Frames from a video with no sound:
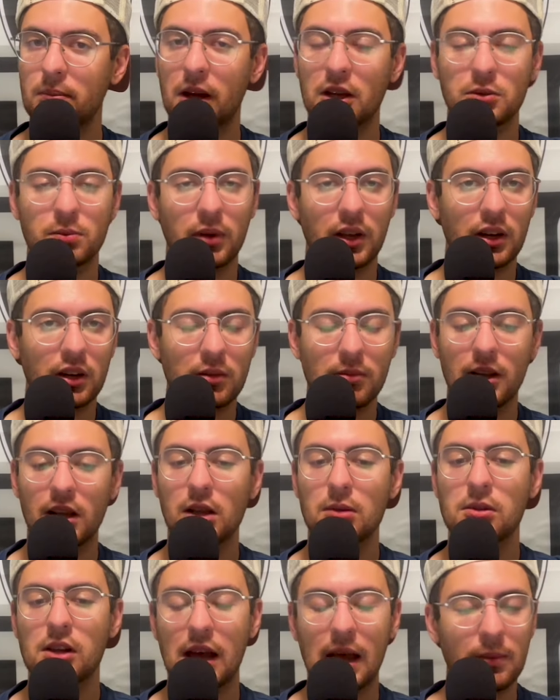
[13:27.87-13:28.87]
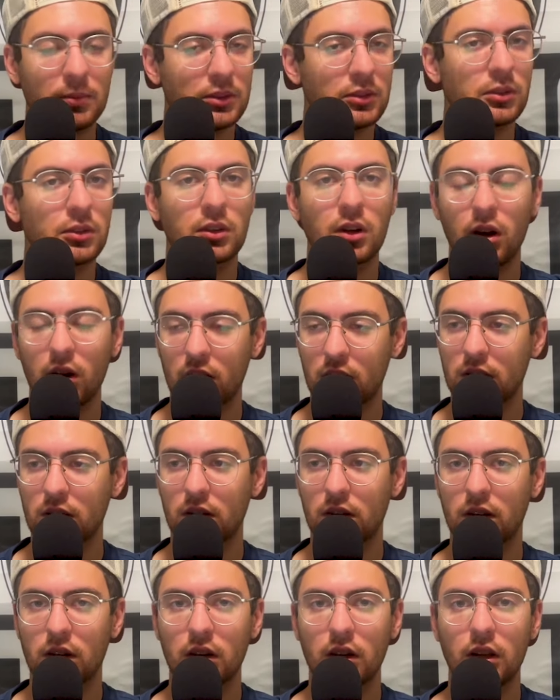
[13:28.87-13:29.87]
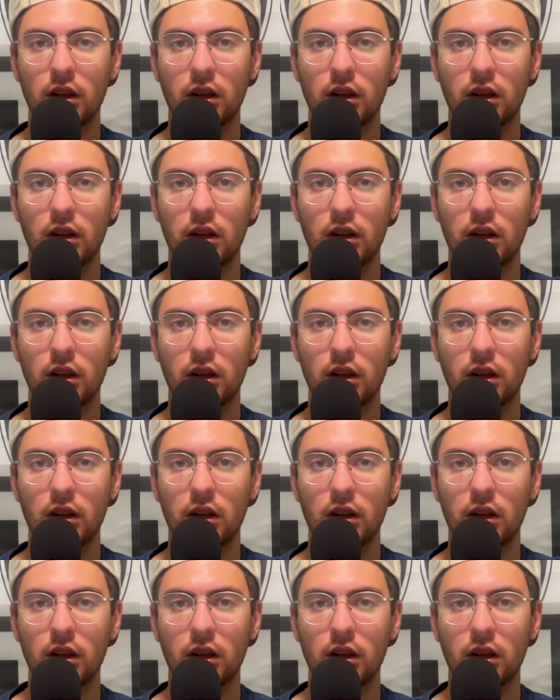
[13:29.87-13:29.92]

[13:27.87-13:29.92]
best player available, Abdul Carter.